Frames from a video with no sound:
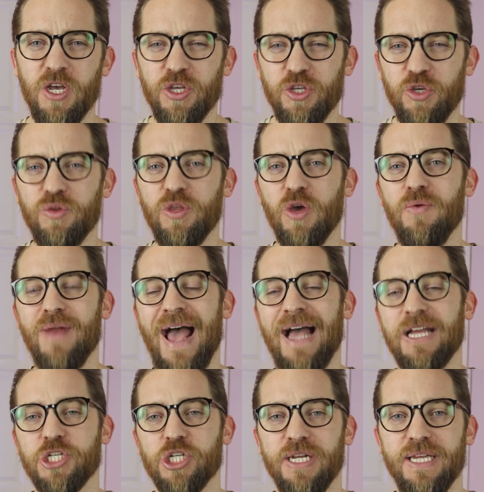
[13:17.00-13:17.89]
You don't
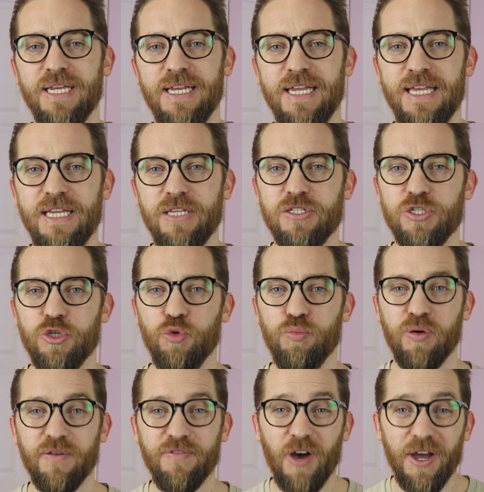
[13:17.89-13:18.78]
actually need
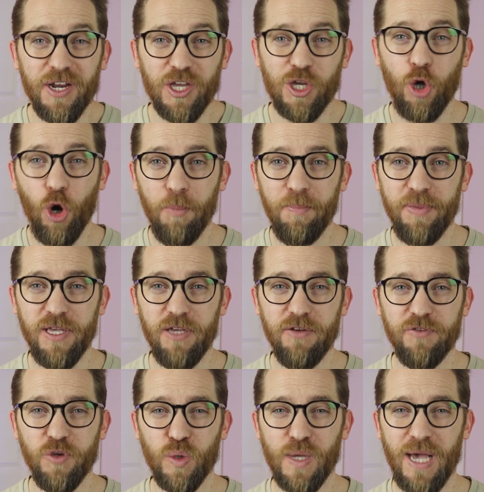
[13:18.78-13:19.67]
to provide a copy
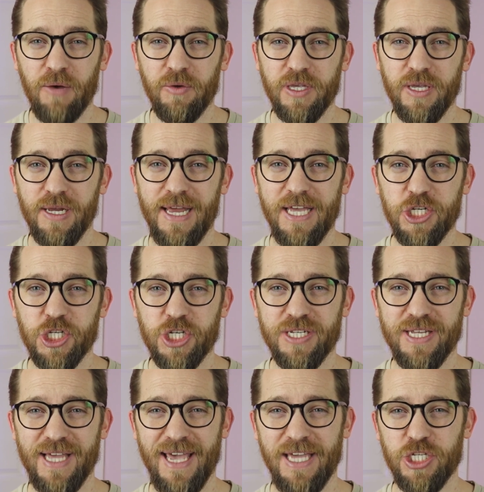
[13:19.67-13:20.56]
of your
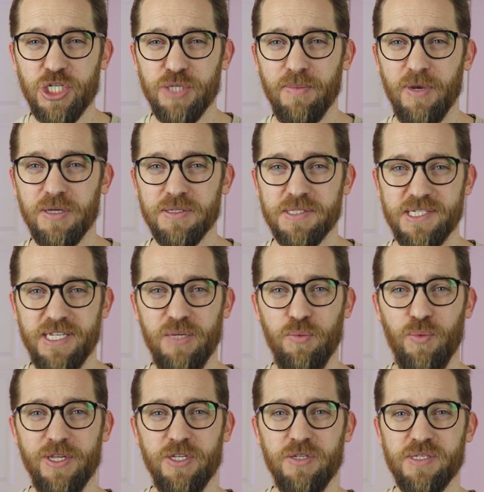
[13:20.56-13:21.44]
calculation to
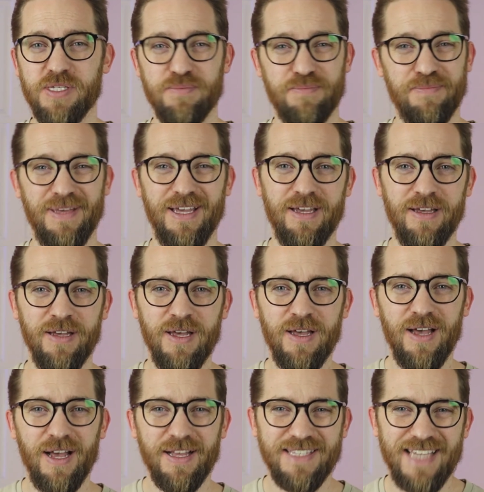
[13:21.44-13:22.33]
HMRC when you submit
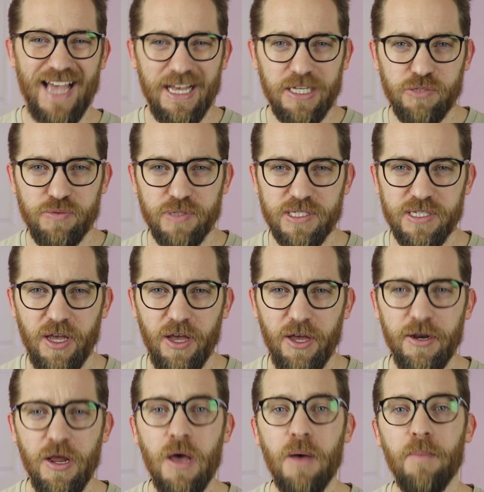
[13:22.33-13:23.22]
a tax
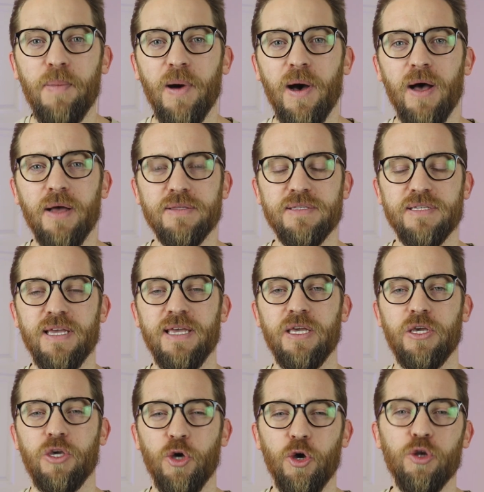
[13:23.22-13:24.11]
return, but
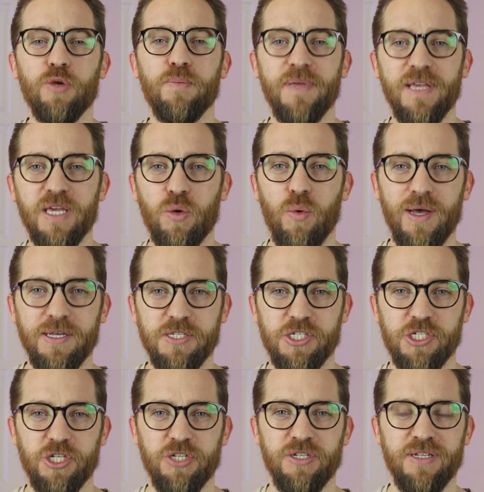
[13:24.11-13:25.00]
it could be
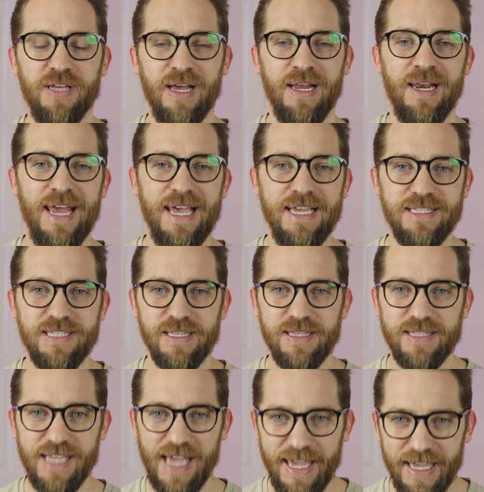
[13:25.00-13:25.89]
questioned at a later
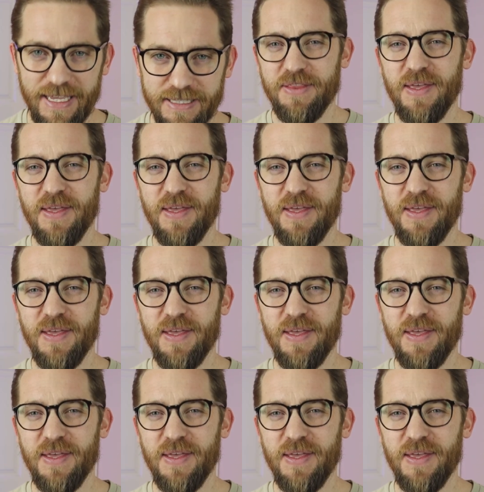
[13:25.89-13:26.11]
date.